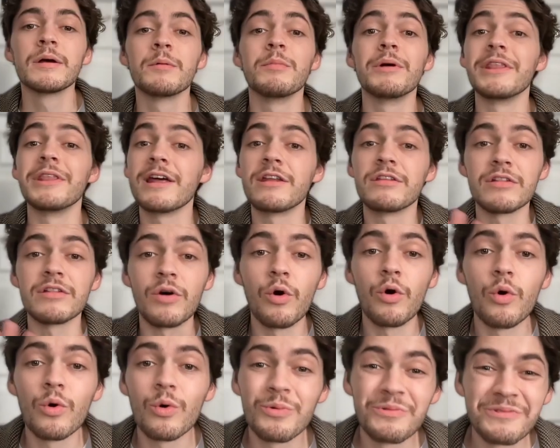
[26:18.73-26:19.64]
But that is a
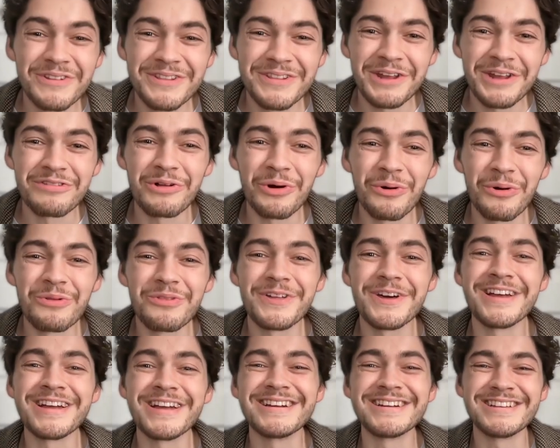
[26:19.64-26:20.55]
whole that is a whole
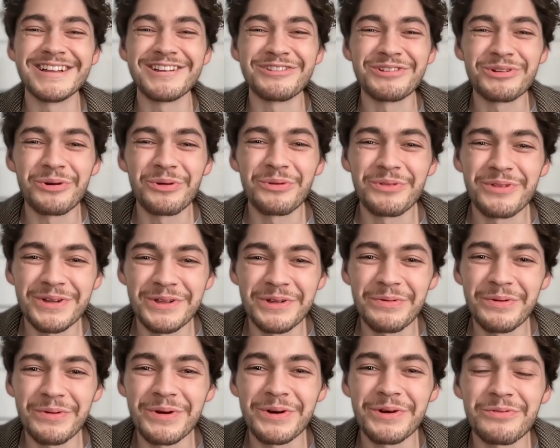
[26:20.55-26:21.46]
thing. That is a whole thing
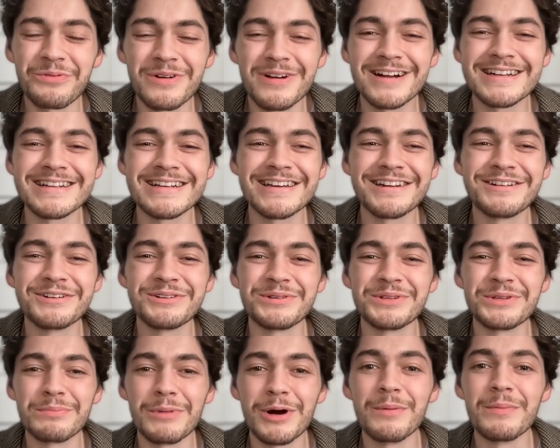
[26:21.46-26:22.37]
that we're, we're not going to get into
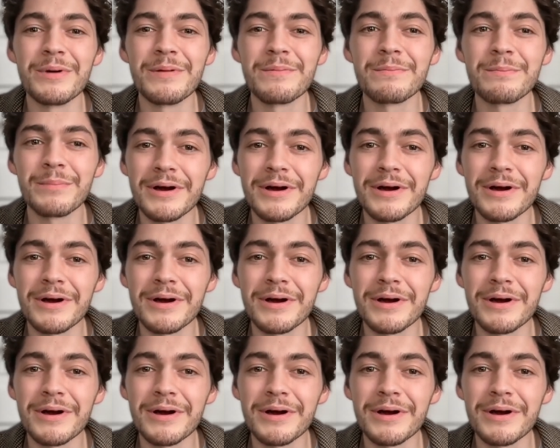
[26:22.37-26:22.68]
at the moment.